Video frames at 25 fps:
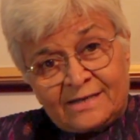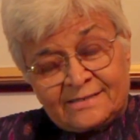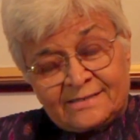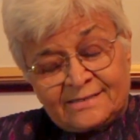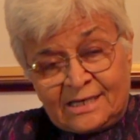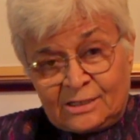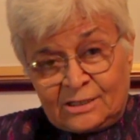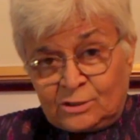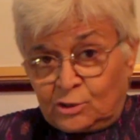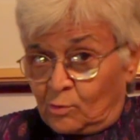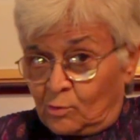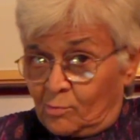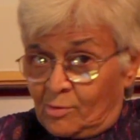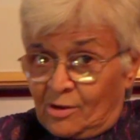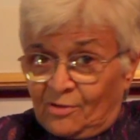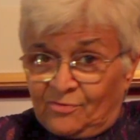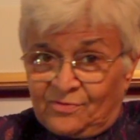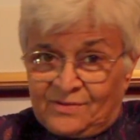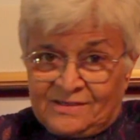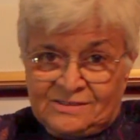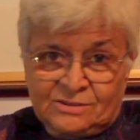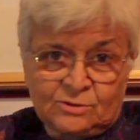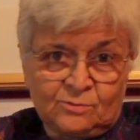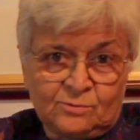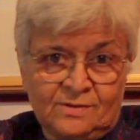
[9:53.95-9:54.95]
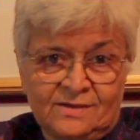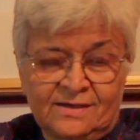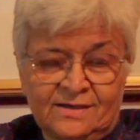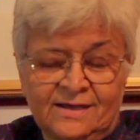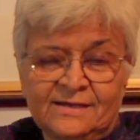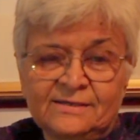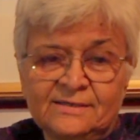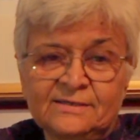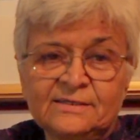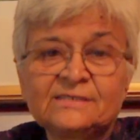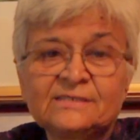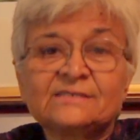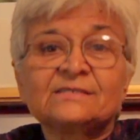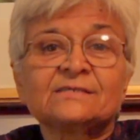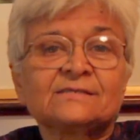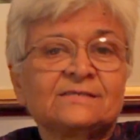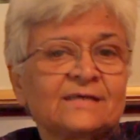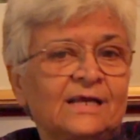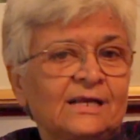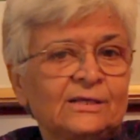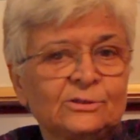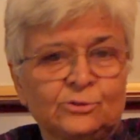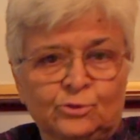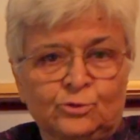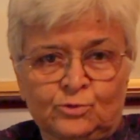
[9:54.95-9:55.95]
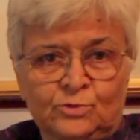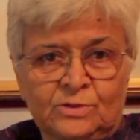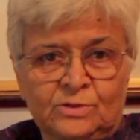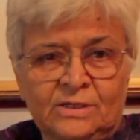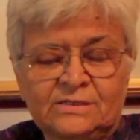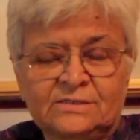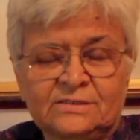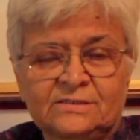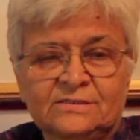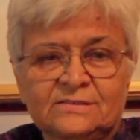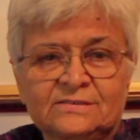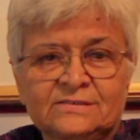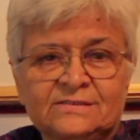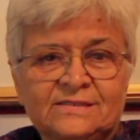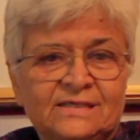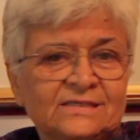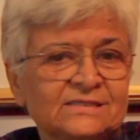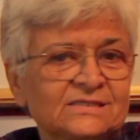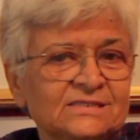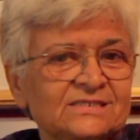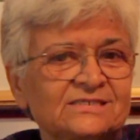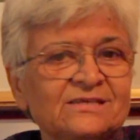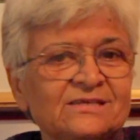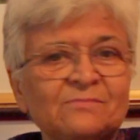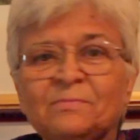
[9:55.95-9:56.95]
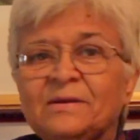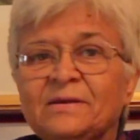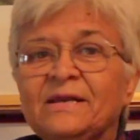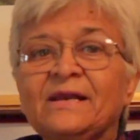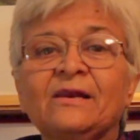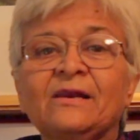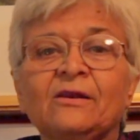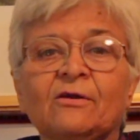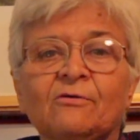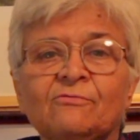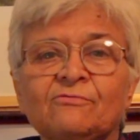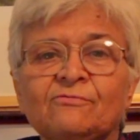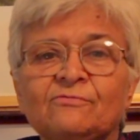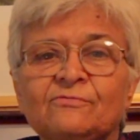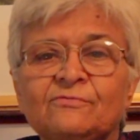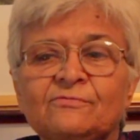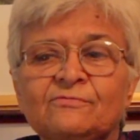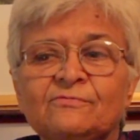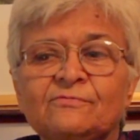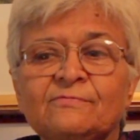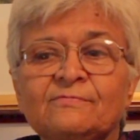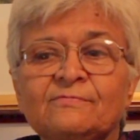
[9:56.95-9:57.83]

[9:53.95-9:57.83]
I tell you about this one, I need to tell you that since the middle of